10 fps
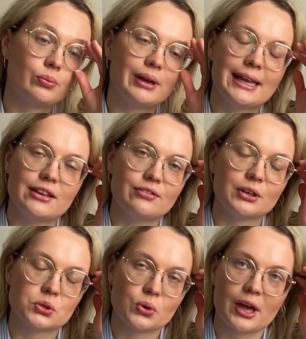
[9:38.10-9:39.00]
anything
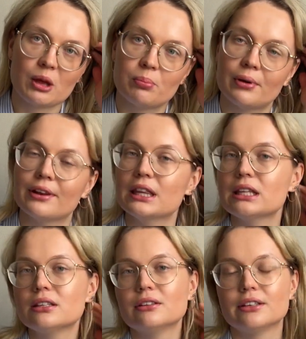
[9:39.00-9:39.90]
to happen
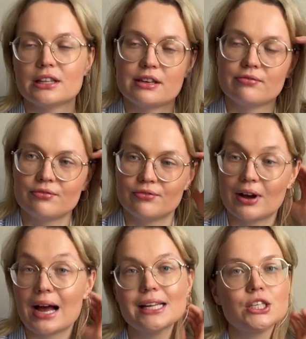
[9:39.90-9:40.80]
really
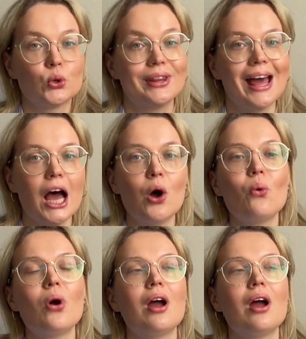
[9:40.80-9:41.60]
fast or now.